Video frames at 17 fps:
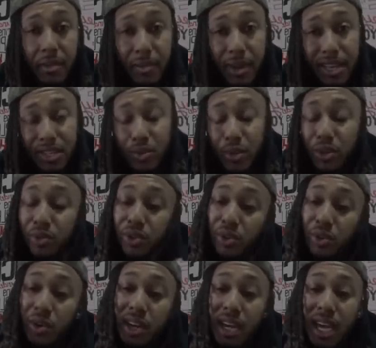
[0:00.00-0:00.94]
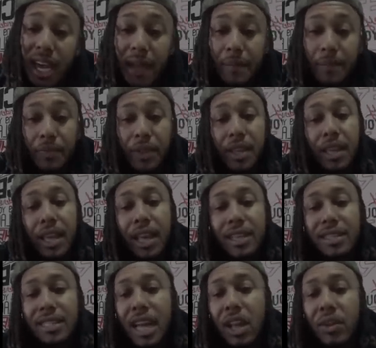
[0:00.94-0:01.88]
Because when you're doing that,
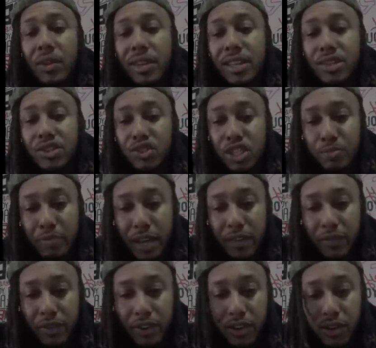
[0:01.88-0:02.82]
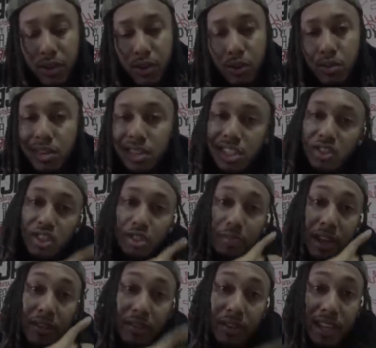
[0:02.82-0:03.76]
it's not only disrespectful to you,
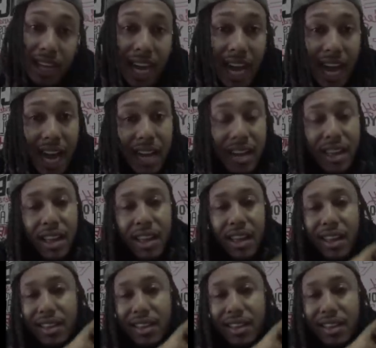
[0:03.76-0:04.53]
disrespectful to God,